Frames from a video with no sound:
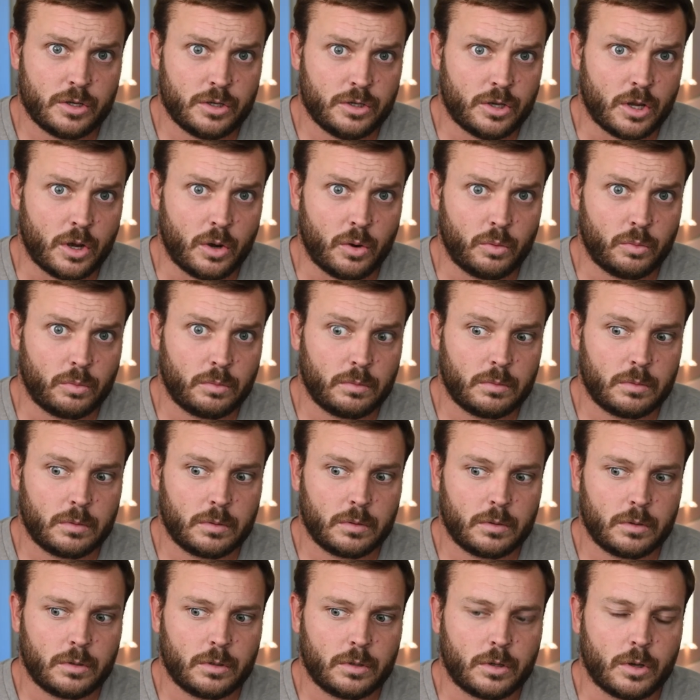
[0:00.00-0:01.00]
Don't
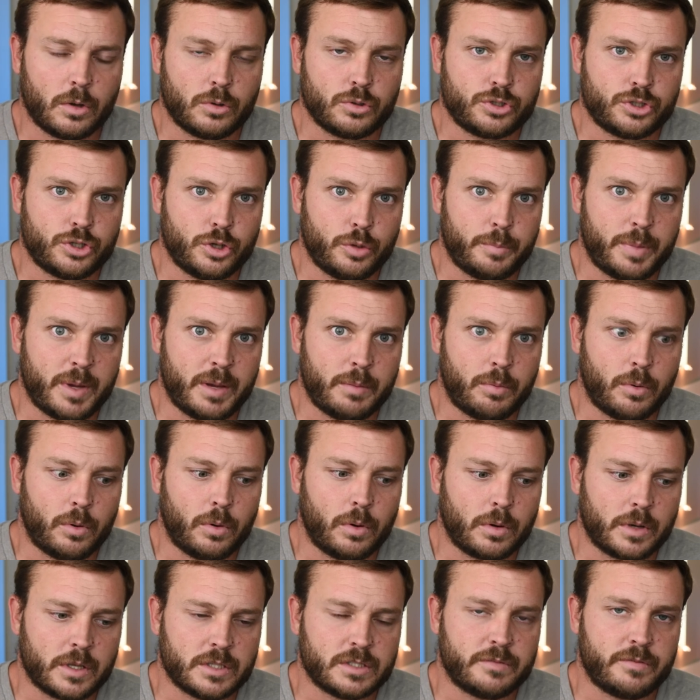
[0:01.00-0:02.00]
go shoot
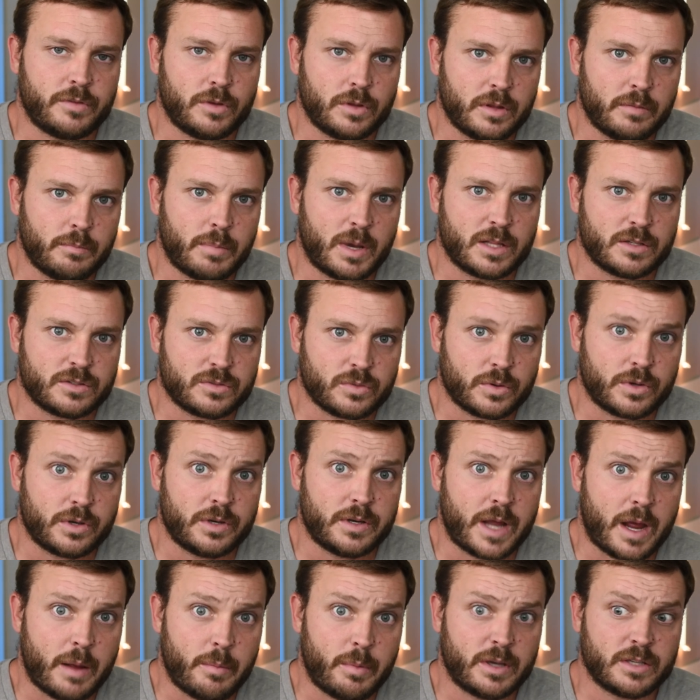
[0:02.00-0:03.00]
people, because if you live by the sword,
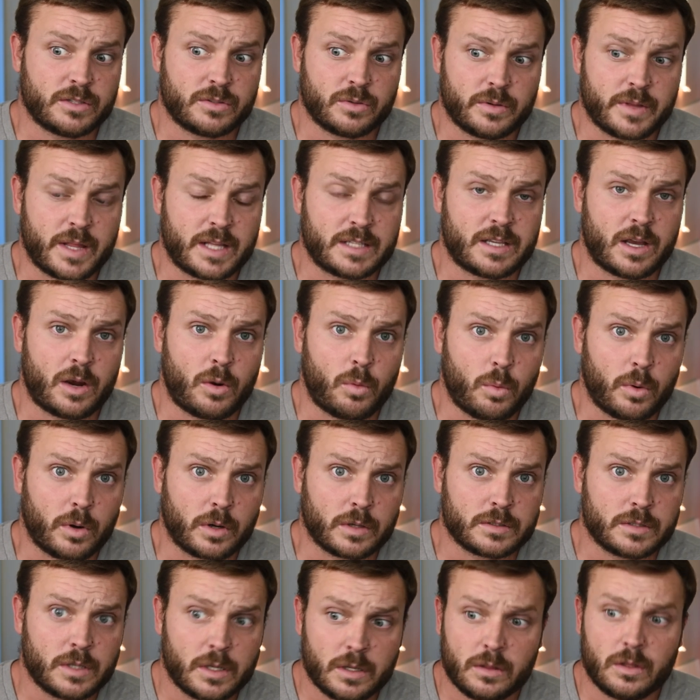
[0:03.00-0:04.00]
you die by the sword. That's how it
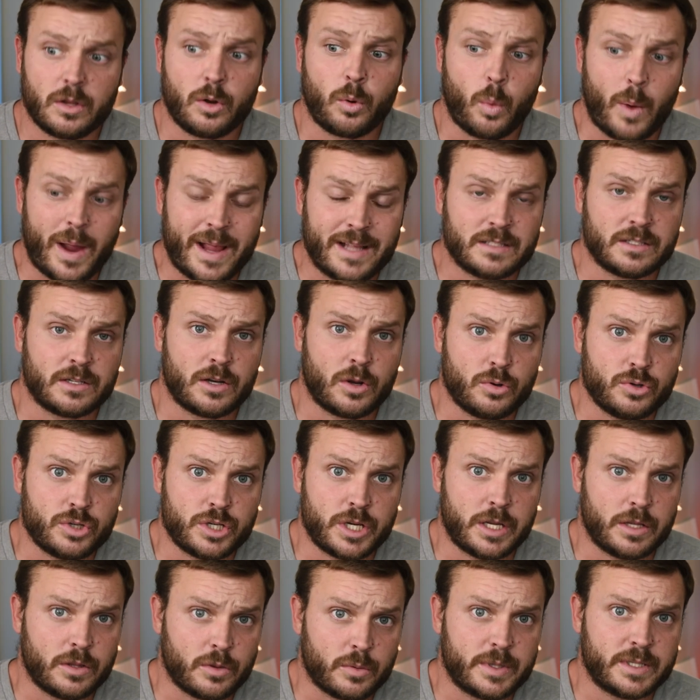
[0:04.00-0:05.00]
works. Lil Wayne's an OG.
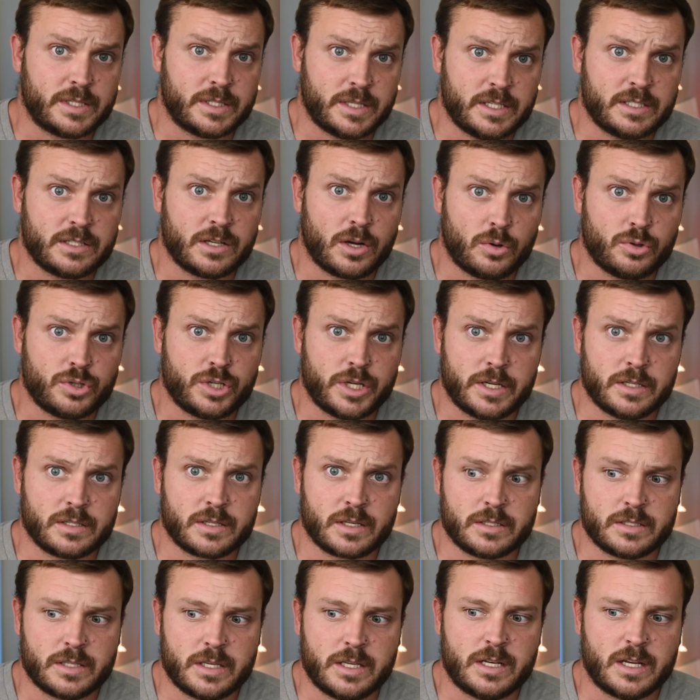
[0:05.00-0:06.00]
The reason he's an OG is
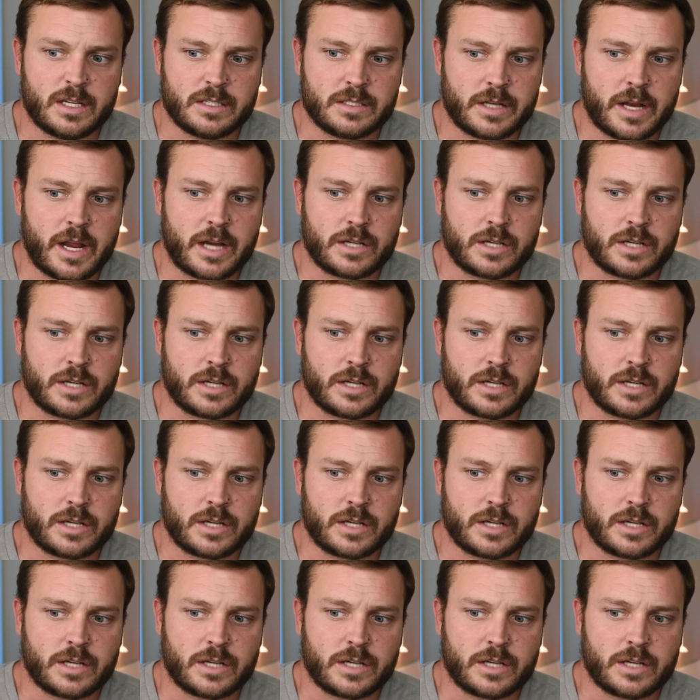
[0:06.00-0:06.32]
because he doesn't